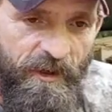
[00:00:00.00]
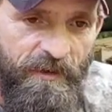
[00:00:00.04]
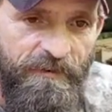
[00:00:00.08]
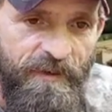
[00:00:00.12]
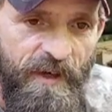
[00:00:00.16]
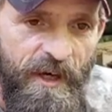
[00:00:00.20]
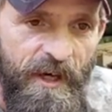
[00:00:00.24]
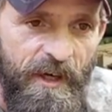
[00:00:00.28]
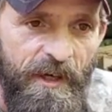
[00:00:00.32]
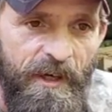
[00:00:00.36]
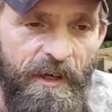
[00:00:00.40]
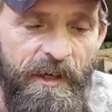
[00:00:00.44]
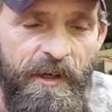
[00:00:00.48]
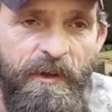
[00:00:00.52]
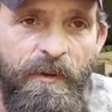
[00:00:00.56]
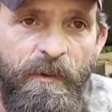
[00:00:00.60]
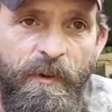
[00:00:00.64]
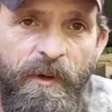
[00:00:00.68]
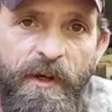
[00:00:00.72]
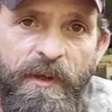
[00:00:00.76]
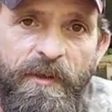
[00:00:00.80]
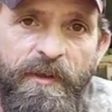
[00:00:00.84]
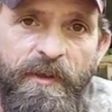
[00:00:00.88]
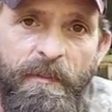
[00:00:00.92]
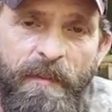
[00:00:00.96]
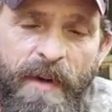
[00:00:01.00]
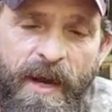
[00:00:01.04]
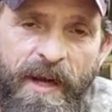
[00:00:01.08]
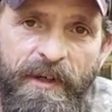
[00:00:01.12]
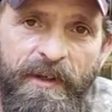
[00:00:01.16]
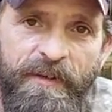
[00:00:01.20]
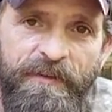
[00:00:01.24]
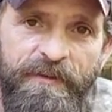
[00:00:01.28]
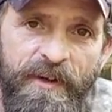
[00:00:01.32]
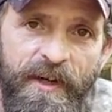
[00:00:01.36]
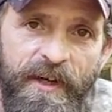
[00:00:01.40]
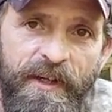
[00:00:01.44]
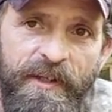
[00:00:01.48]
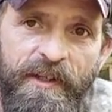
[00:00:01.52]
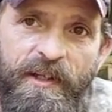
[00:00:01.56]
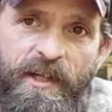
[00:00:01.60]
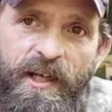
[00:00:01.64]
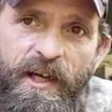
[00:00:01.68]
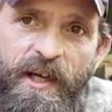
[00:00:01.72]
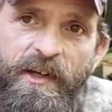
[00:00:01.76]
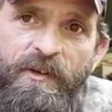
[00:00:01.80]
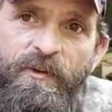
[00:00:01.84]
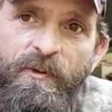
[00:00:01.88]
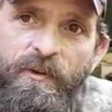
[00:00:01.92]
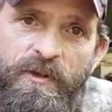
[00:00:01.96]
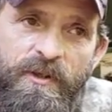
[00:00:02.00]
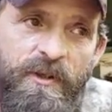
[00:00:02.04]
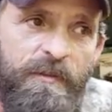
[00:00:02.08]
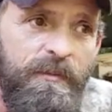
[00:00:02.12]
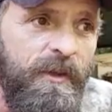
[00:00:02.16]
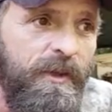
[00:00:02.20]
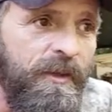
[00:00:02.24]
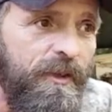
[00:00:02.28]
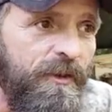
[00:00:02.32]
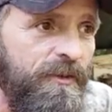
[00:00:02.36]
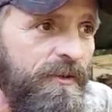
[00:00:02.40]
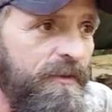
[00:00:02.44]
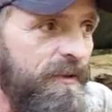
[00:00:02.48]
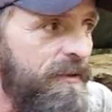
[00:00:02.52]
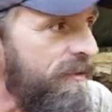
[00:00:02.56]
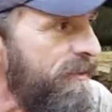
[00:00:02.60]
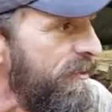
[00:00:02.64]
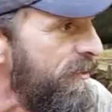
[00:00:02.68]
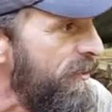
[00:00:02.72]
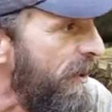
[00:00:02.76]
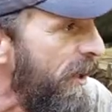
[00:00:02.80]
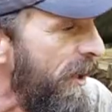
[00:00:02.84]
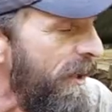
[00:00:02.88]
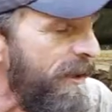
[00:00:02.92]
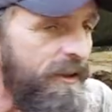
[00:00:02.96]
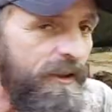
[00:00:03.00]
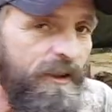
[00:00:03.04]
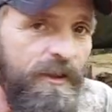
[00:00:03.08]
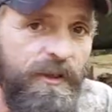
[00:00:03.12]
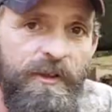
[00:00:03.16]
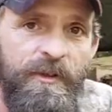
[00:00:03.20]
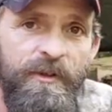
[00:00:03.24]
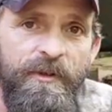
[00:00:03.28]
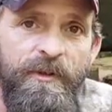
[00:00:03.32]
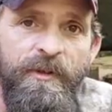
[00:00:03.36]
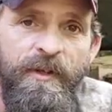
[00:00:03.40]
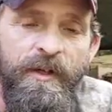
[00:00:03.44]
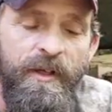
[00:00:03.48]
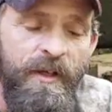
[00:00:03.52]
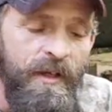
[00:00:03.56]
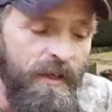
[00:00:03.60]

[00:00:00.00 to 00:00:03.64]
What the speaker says: a fire with a magnifying glass, which I'm going to try to do.